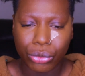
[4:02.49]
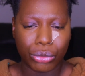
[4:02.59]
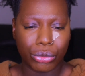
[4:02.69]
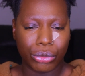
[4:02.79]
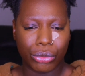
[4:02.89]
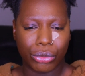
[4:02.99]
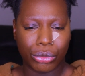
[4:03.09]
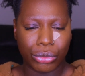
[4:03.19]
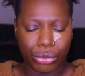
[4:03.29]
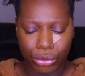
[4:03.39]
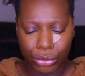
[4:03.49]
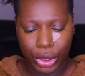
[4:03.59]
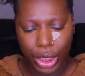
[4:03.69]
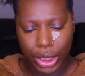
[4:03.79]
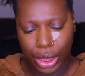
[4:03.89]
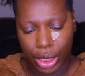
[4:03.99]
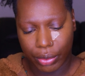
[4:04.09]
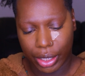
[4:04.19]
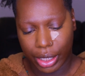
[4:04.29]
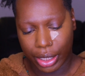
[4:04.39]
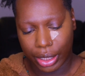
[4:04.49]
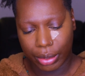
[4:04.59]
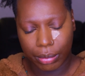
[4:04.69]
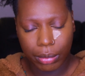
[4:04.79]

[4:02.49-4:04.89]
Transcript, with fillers: Hmm, that's all right.